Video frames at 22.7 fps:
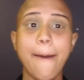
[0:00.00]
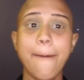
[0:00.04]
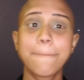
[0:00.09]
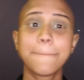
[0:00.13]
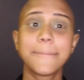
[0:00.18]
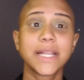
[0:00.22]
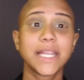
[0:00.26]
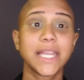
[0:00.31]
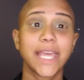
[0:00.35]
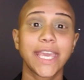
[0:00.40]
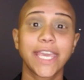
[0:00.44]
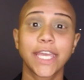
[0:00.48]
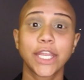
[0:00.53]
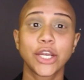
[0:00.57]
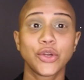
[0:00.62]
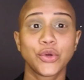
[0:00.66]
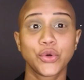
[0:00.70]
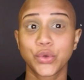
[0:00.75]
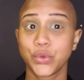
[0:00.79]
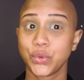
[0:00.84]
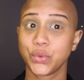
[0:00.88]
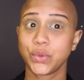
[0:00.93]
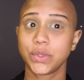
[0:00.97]
Play It
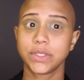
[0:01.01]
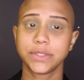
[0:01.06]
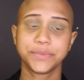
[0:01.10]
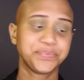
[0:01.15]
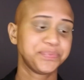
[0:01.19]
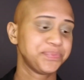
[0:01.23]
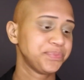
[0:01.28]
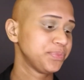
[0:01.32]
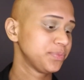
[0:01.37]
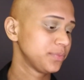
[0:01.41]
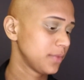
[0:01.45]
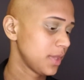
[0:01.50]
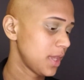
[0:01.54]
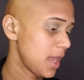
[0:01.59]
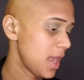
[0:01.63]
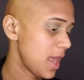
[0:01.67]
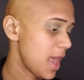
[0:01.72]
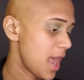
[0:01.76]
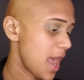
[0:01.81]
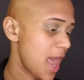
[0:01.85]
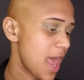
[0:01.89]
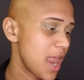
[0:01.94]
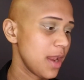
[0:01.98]
Cool.
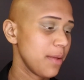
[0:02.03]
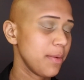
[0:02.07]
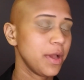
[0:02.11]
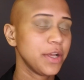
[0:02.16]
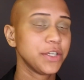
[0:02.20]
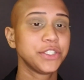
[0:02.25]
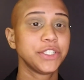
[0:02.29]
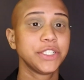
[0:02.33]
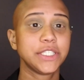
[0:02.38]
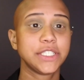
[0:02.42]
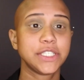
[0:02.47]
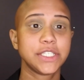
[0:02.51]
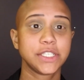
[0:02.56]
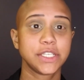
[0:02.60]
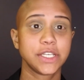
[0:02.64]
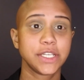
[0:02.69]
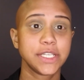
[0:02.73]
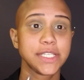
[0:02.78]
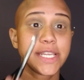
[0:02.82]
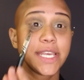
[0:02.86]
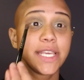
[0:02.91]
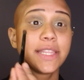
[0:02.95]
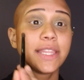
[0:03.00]
And I'm actually just going to
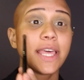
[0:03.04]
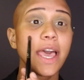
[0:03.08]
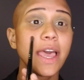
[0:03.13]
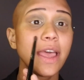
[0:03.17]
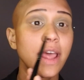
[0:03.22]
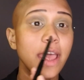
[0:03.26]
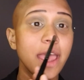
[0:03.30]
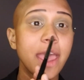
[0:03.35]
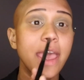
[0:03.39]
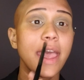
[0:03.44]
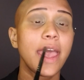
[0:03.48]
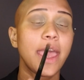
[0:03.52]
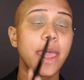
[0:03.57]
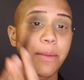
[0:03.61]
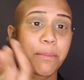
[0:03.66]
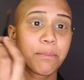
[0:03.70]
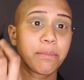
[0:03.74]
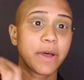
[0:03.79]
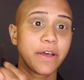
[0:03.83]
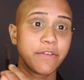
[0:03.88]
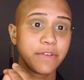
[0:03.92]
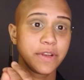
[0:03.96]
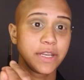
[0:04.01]
take that and
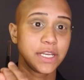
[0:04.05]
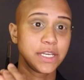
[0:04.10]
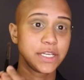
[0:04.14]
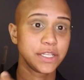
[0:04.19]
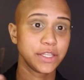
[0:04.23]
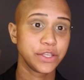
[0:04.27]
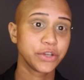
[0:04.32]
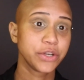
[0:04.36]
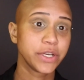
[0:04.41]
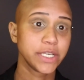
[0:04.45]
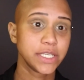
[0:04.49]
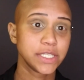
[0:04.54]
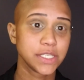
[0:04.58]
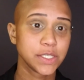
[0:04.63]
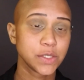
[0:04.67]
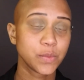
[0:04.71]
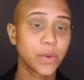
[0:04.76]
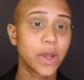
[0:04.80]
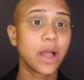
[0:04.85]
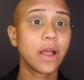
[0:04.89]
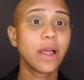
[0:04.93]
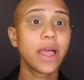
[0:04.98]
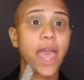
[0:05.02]
buff it into the crease as
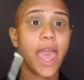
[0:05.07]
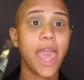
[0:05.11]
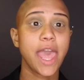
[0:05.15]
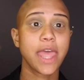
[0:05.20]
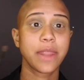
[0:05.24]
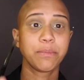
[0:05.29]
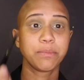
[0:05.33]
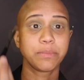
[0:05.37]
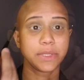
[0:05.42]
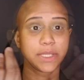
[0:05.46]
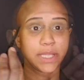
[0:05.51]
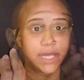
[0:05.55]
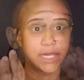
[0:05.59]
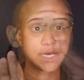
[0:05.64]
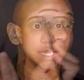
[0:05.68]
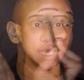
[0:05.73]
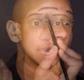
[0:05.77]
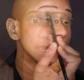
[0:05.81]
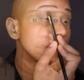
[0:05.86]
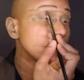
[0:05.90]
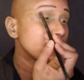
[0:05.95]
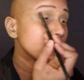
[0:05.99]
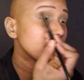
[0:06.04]
well and blend
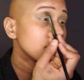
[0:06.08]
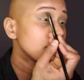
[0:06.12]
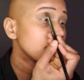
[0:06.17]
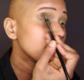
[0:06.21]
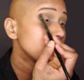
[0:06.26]
out.